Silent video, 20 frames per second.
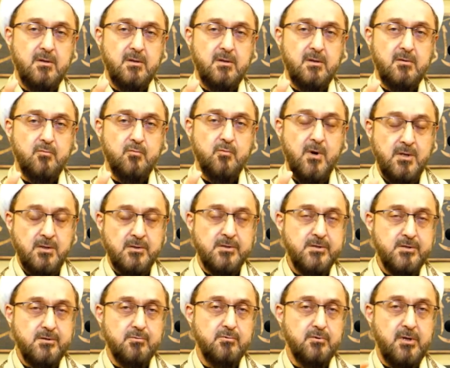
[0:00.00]
one
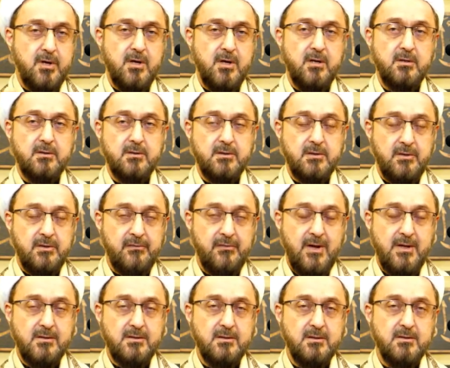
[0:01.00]
surah
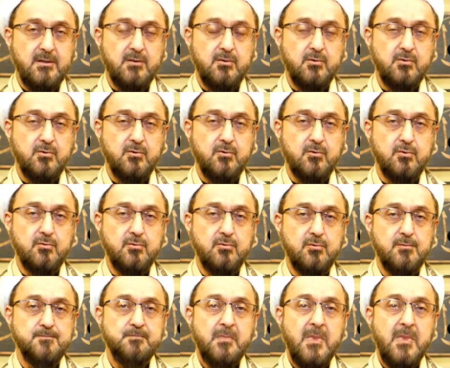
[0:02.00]
divided into two,